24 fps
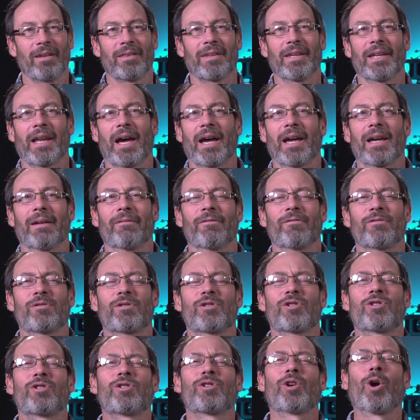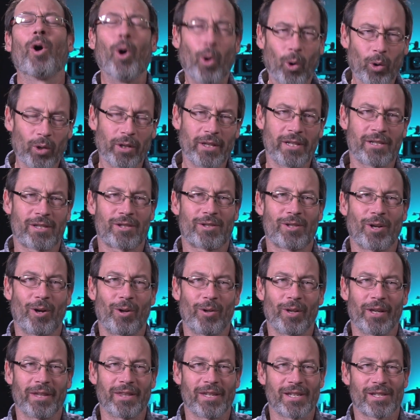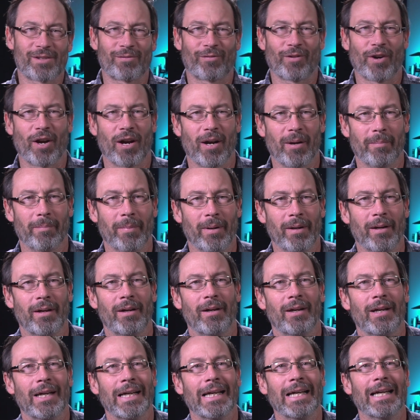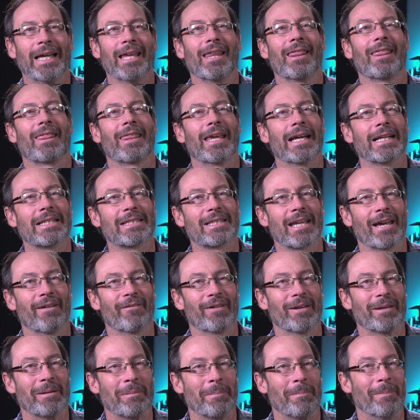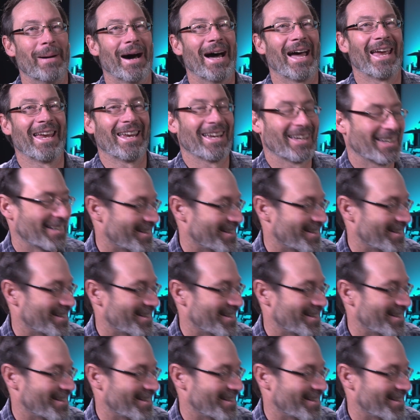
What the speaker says: that I have totally stolen this from. Thanks, Kevin. Bye.